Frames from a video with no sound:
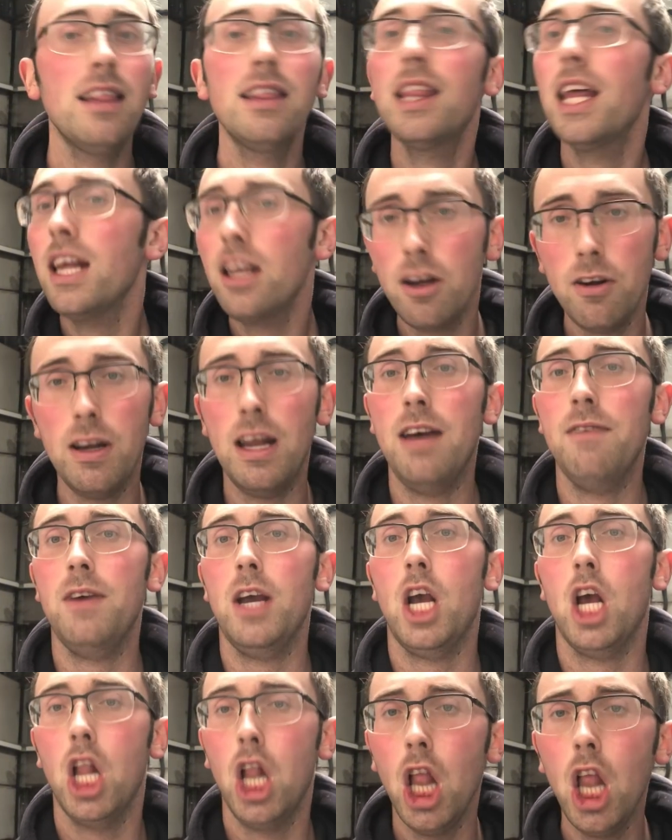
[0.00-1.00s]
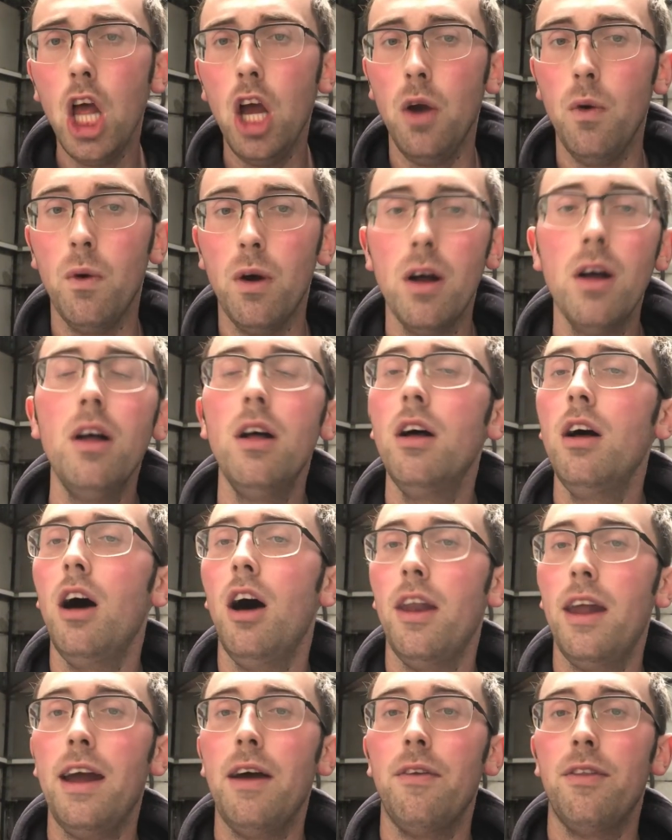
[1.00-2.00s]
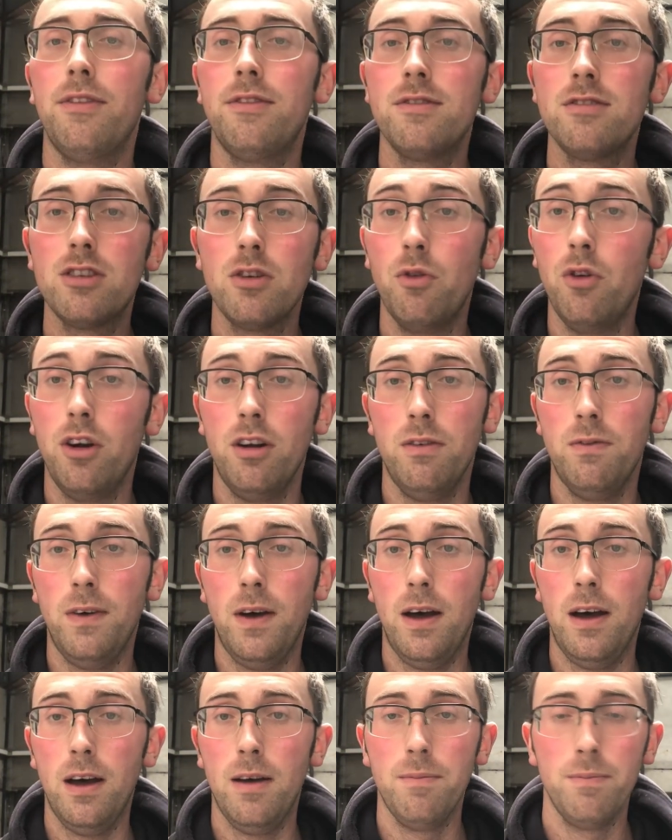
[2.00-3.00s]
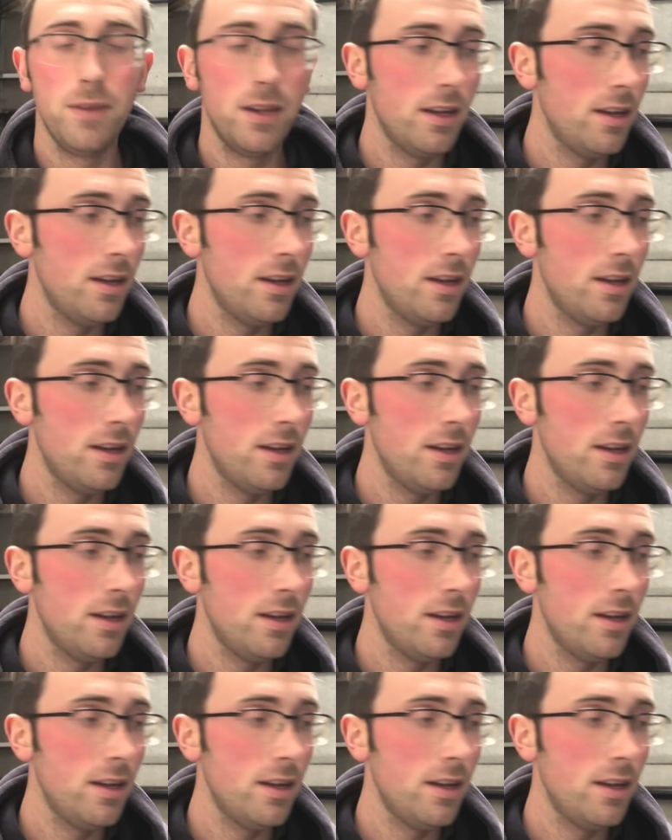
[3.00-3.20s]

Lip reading: They don't have a clue on how to run a farm,